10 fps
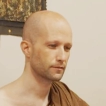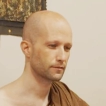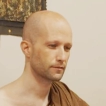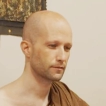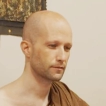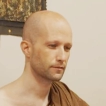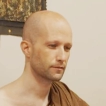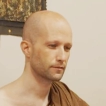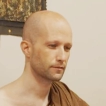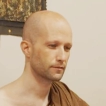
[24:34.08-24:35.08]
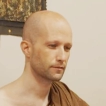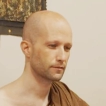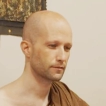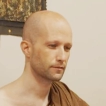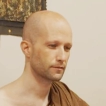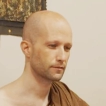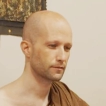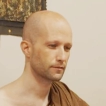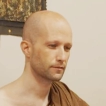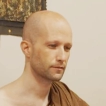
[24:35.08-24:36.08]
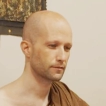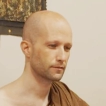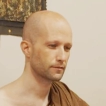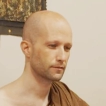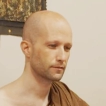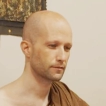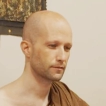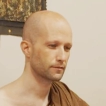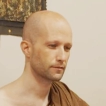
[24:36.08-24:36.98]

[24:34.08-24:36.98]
Nobody speaks.